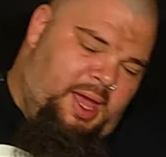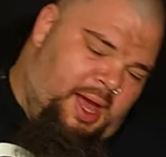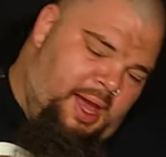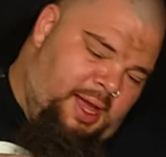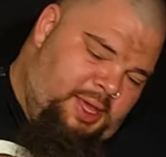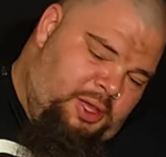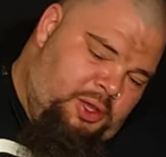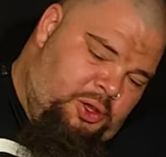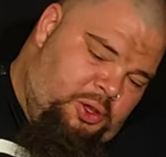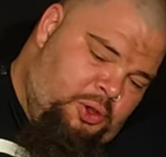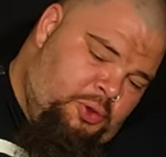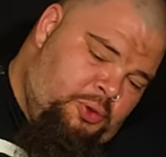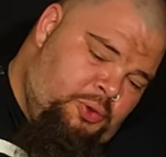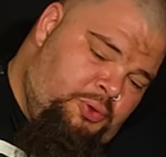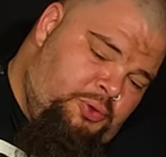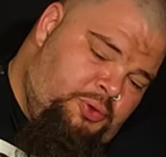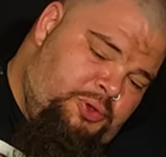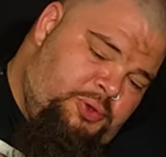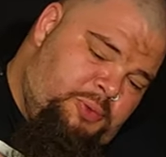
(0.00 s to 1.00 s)
I
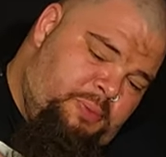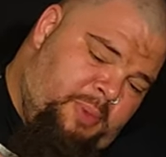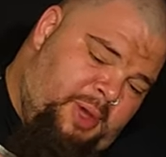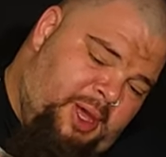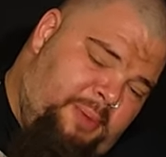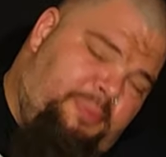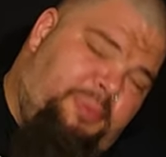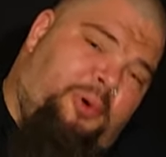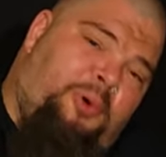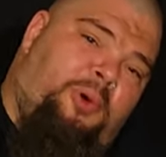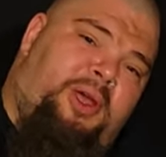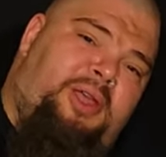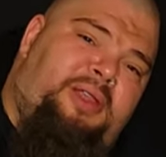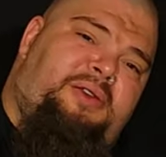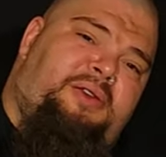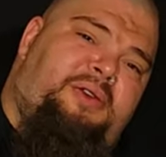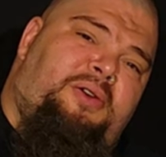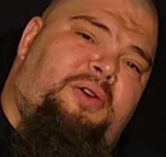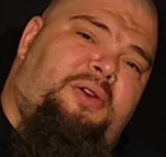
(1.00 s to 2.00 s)
use my
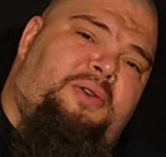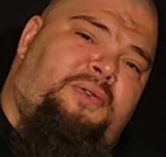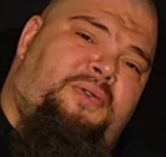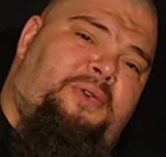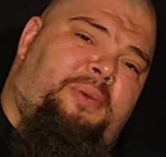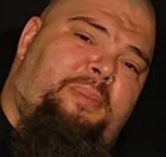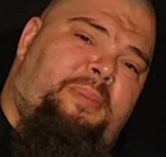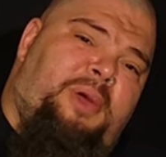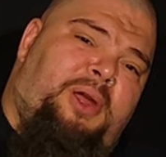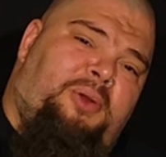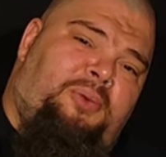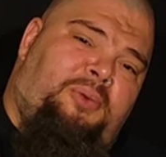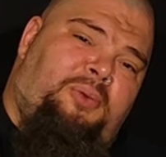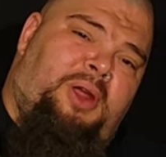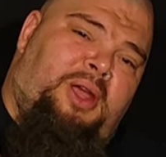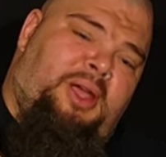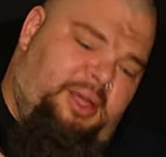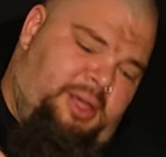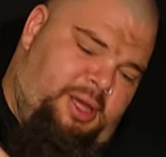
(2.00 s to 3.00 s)
pointer from my
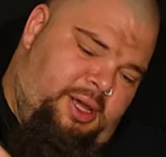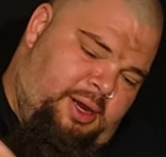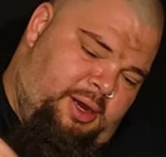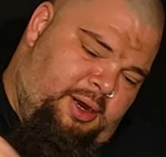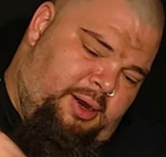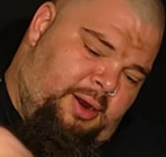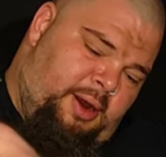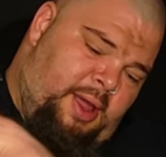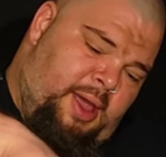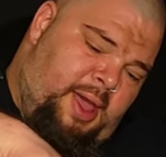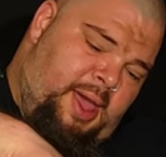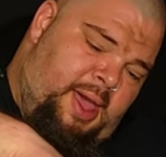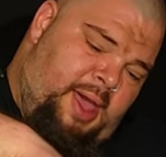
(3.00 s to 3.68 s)
ring here,